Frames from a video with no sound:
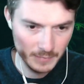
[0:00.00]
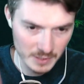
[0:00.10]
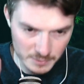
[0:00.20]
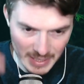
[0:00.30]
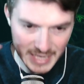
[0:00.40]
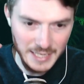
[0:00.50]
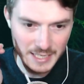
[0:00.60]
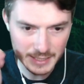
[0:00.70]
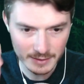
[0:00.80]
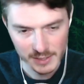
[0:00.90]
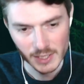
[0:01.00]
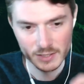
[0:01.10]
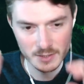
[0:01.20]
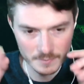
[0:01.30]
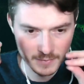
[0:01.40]
Speedy.
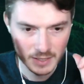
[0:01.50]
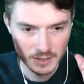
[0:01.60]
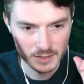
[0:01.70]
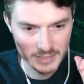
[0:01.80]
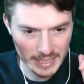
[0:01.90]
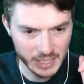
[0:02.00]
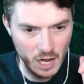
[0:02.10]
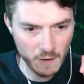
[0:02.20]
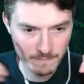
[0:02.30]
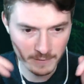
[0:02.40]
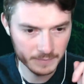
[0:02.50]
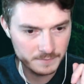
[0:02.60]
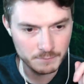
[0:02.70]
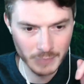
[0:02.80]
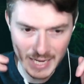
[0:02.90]
Take off.
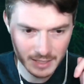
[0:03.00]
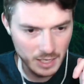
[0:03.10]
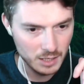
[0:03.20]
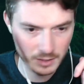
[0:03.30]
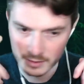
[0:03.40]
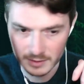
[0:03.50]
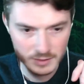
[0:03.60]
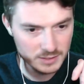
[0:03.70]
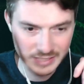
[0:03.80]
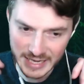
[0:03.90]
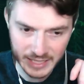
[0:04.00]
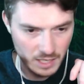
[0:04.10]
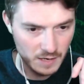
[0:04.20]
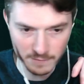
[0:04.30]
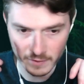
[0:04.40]
Bangkok. Take
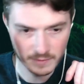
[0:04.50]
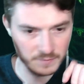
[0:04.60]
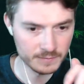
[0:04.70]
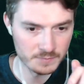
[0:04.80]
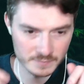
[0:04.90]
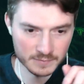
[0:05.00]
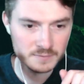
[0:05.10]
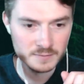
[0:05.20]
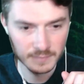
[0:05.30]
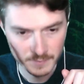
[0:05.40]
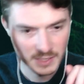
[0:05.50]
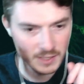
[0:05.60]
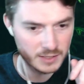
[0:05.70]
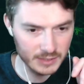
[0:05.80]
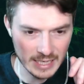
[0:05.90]
off.
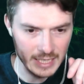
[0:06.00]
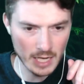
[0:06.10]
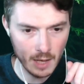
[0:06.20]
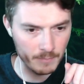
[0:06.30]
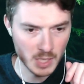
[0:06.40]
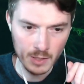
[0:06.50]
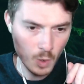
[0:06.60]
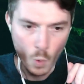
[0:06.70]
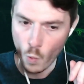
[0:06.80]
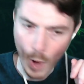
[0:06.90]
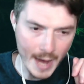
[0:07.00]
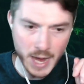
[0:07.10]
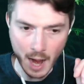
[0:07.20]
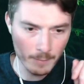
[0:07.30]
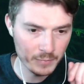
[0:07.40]
Stay up. Way
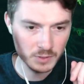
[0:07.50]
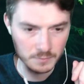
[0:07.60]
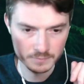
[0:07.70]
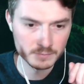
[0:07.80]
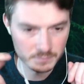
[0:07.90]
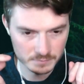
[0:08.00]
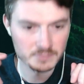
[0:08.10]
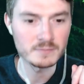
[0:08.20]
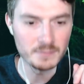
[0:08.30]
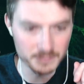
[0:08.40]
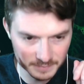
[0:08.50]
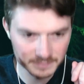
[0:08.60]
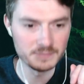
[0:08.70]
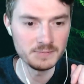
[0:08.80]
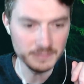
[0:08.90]
up.
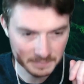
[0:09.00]
Mm-hmm.